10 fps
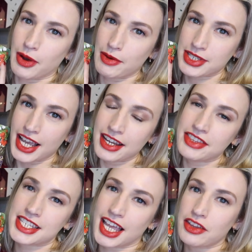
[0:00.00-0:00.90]
I was eyeing
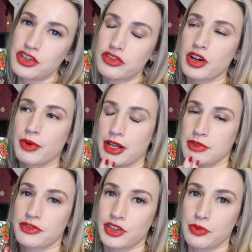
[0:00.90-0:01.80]
this calendar up when it
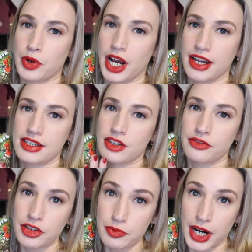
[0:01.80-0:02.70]
was full price. So
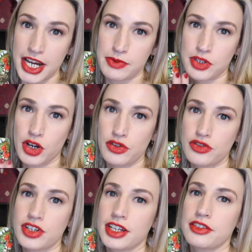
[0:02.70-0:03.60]
full price was
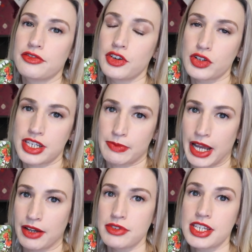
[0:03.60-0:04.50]

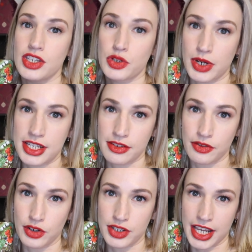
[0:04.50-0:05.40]
£140. It's a
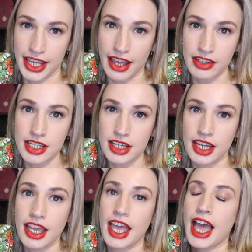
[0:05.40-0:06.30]
24-day
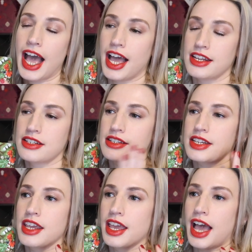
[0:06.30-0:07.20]
calendar, and
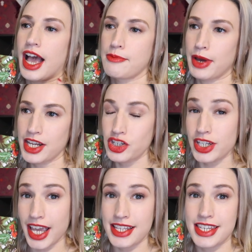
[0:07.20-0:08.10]
I managed to
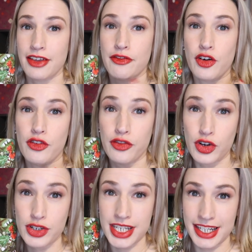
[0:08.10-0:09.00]
get it for
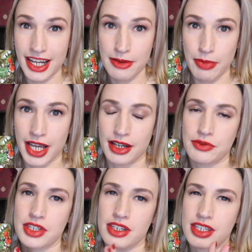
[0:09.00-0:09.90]

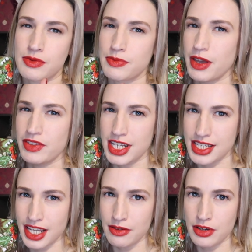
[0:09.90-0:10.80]
£49 because there was a bit of a
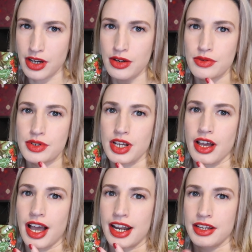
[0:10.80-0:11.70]
discount code,
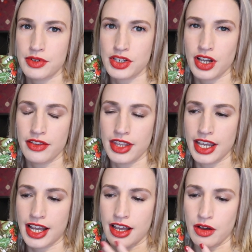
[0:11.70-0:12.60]
and it was on
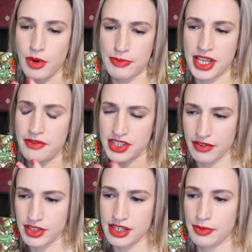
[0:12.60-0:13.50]
the website for
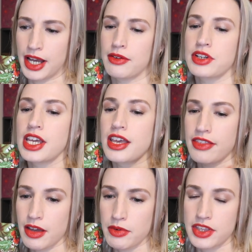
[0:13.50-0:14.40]
£70.
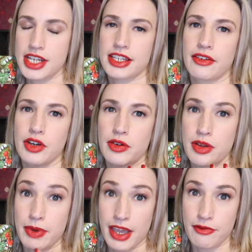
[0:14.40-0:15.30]
Then with the discount code,
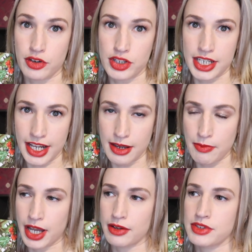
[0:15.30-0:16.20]
it became
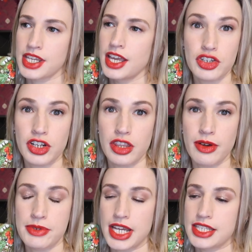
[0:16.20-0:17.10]
£49. Just gone on the
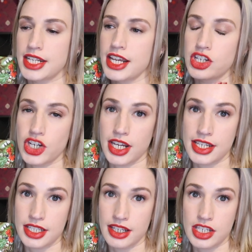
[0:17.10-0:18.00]
website today to check
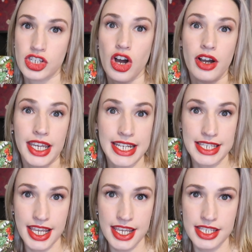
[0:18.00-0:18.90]
it's still in stock.
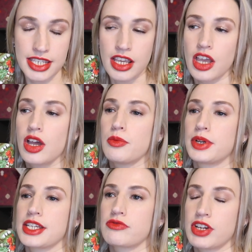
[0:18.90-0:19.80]
It is.
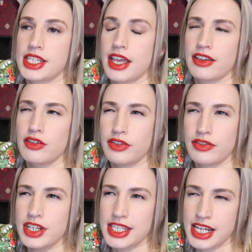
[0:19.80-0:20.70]
But it's retailing at
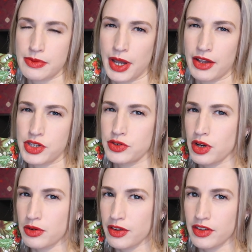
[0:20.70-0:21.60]
£56, so
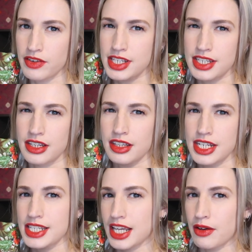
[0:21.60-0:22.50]
don't know if there is still a
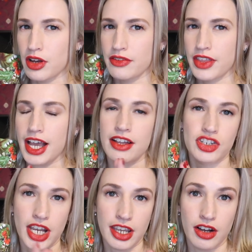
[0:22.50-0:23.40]
discount off that. I'll
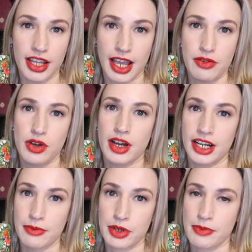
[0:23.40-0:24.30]
check it all out though,
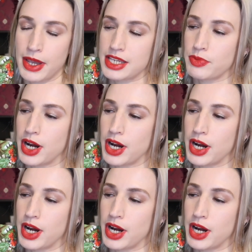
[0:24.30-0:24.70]
and I'll put the best